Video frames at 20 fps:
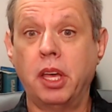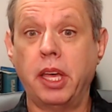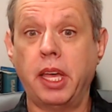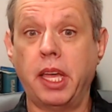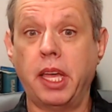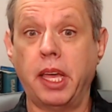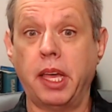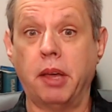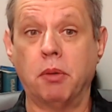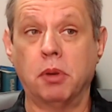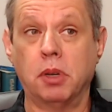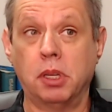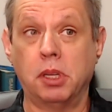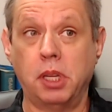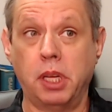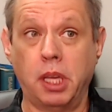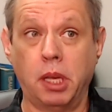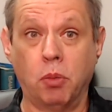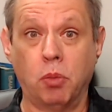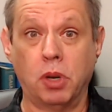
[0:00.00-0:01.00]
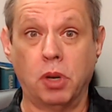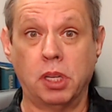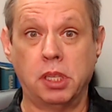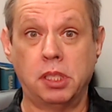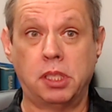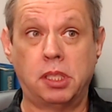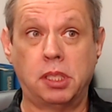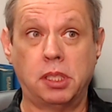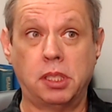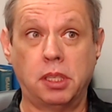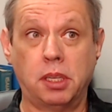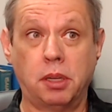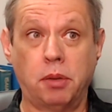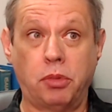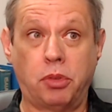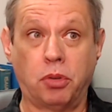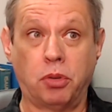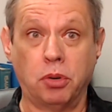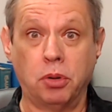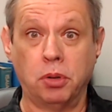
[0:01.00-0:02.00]
it was
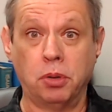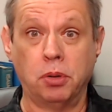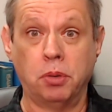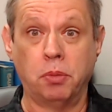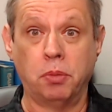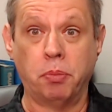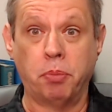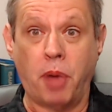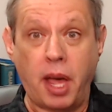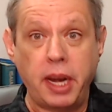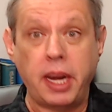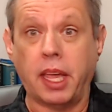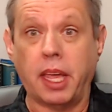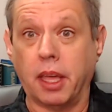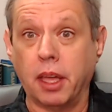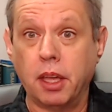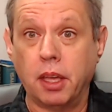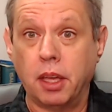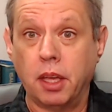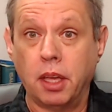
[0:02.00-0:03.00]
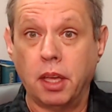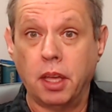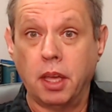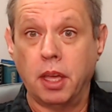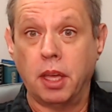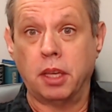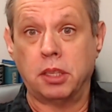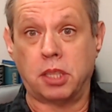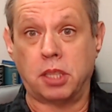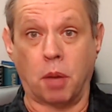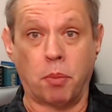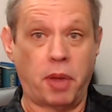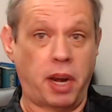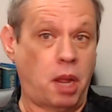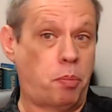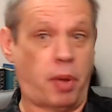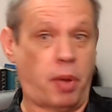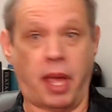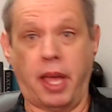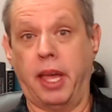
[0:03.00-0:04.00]
through money. Somebody
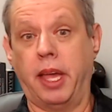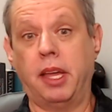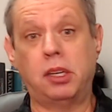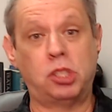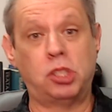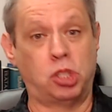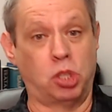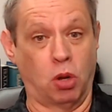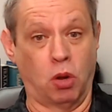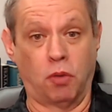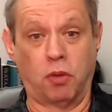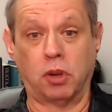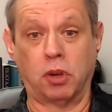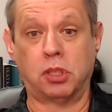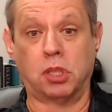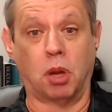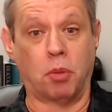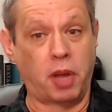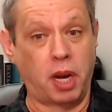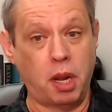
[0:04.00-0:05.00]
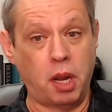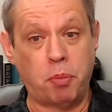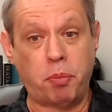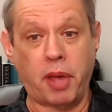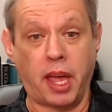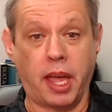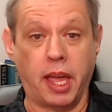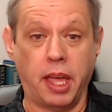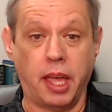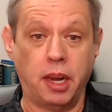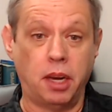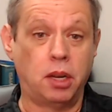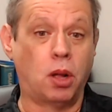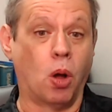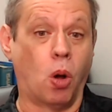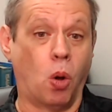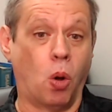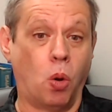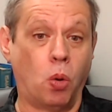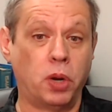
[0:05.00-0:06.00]
paid silver, somebody paid
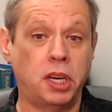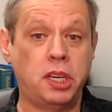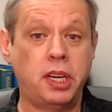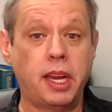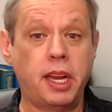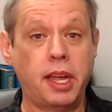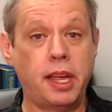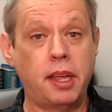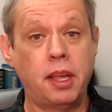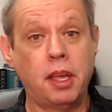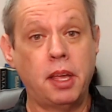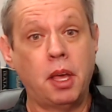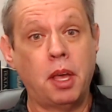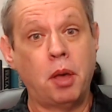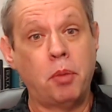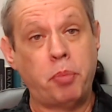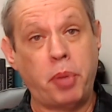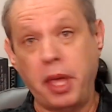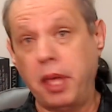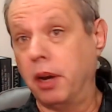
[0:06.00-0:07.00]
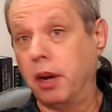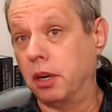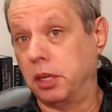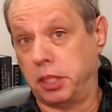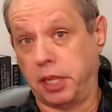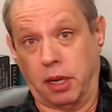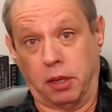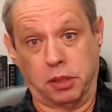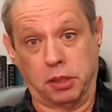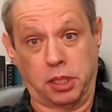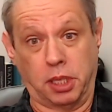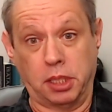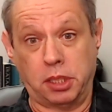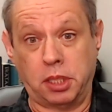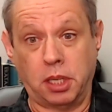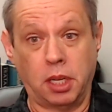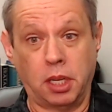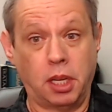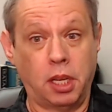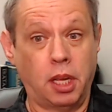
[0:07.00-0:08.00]
gold, and yet Peter tells
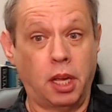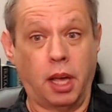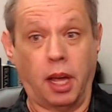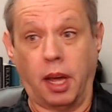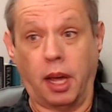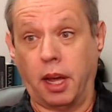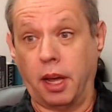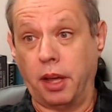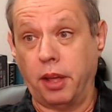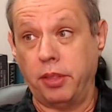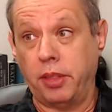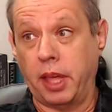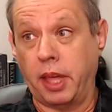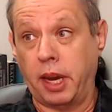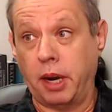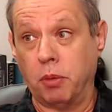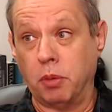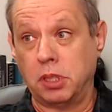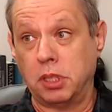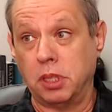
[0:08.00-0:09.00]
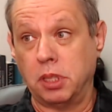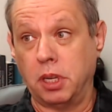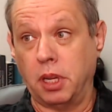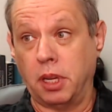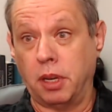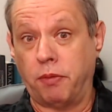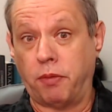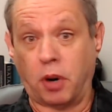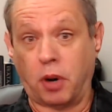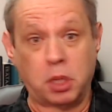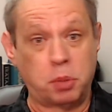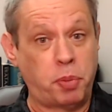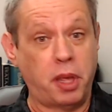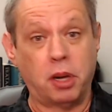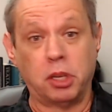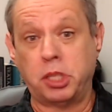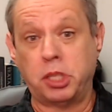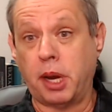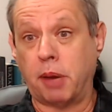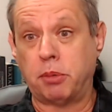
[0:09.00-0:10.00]
us, that it was in 1
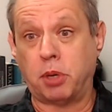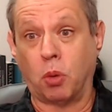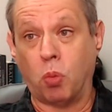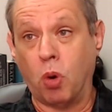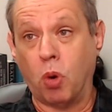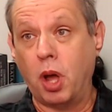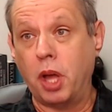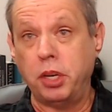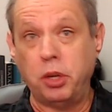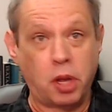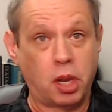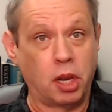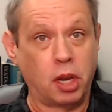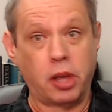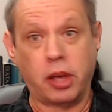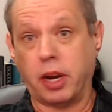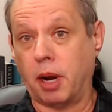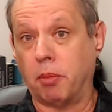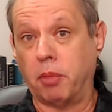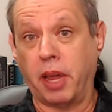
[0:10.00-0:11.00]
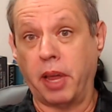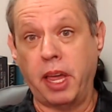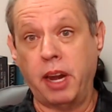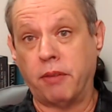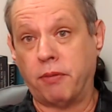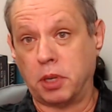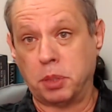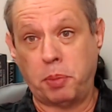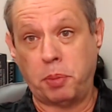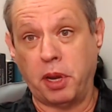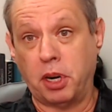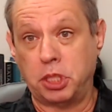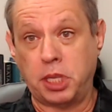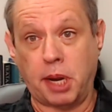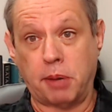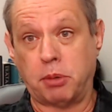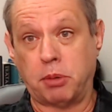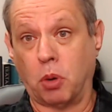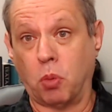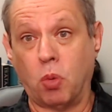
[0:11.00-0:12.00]
Peter chapter 1, you can look it up later in 1 Peter
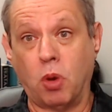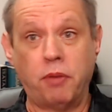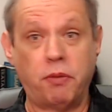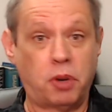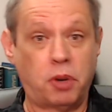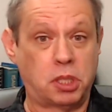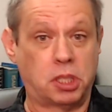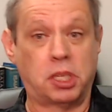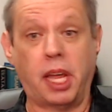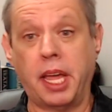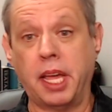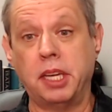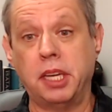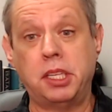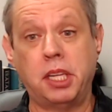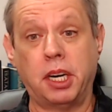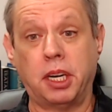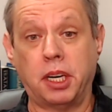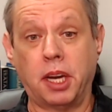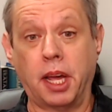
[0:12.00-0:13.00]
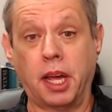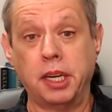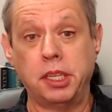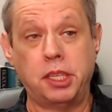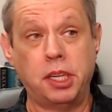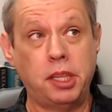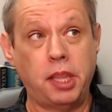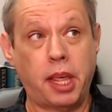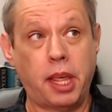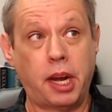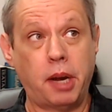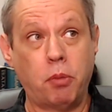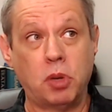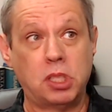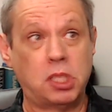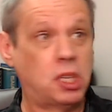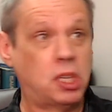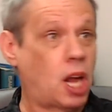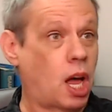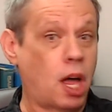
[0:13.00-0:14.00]
chapter 1 verses 18 and 19, that it
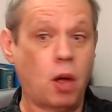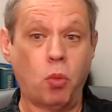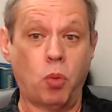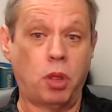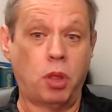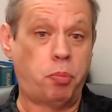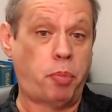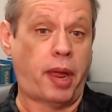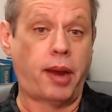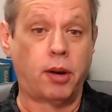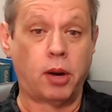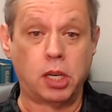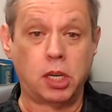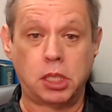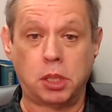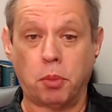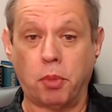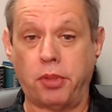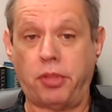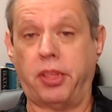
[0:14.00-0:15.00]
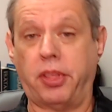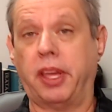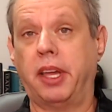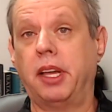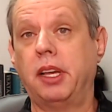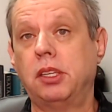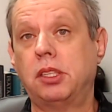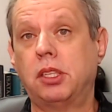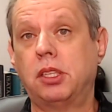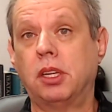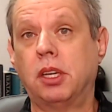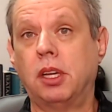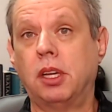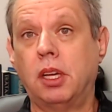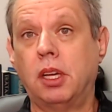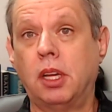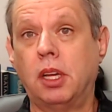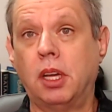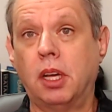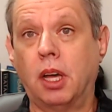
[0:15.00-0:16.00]
was not with perishable things,
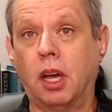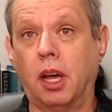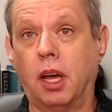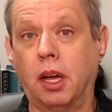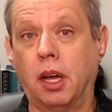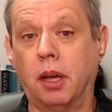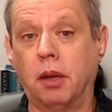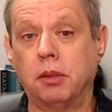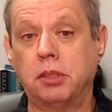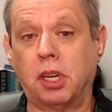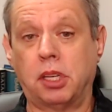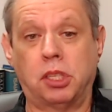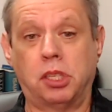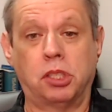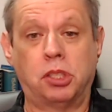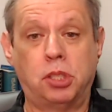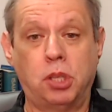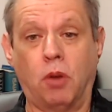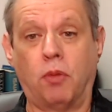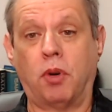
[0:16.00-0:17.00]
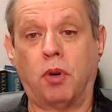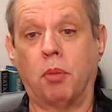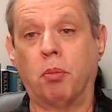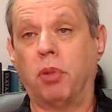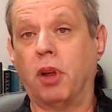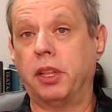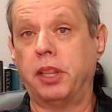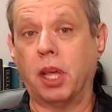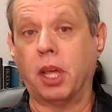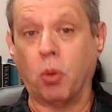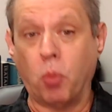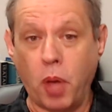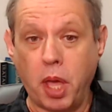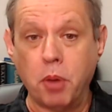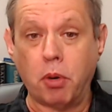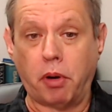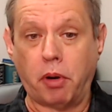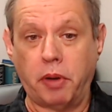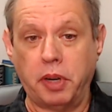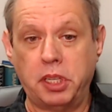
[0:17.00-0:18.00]
such as silver and blood that we
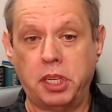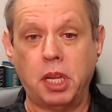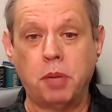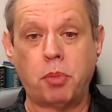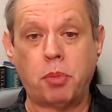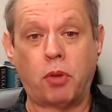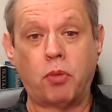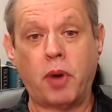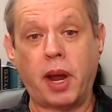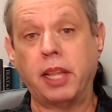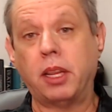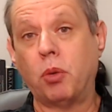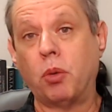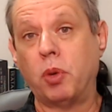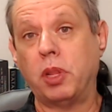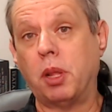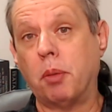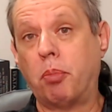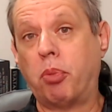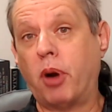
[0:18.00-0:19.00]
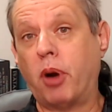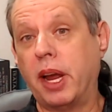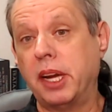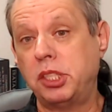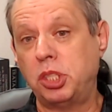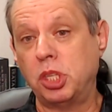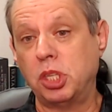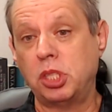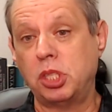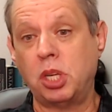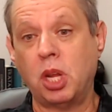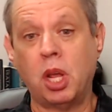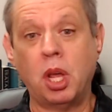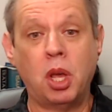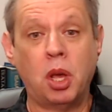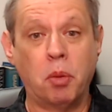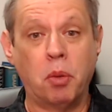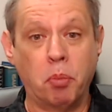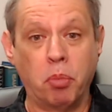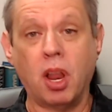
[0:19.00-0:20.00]
were redeemed, but rather with the precious
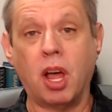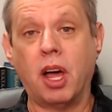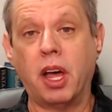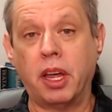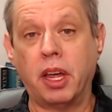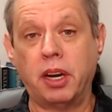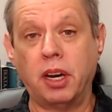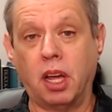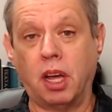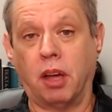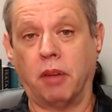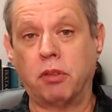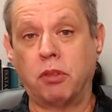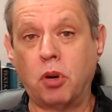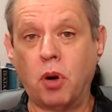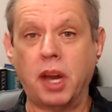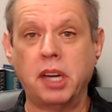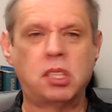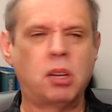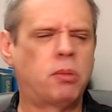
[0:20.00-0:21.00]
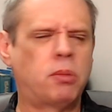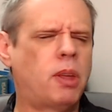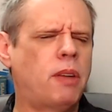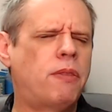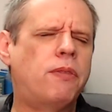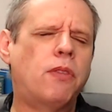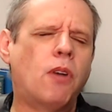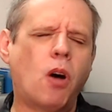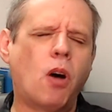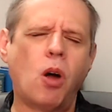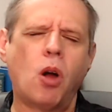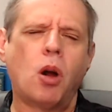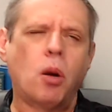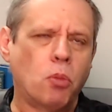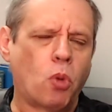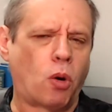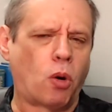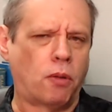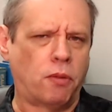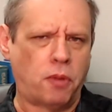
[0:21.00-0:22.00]
blood of Christ, something far
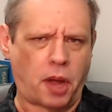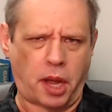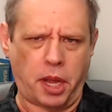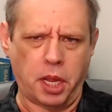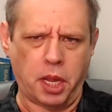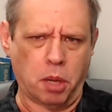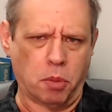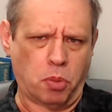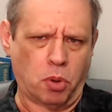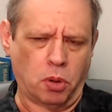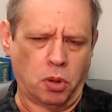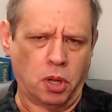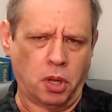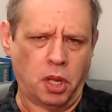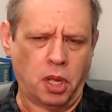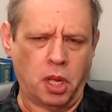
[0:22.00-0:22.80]
more valuable.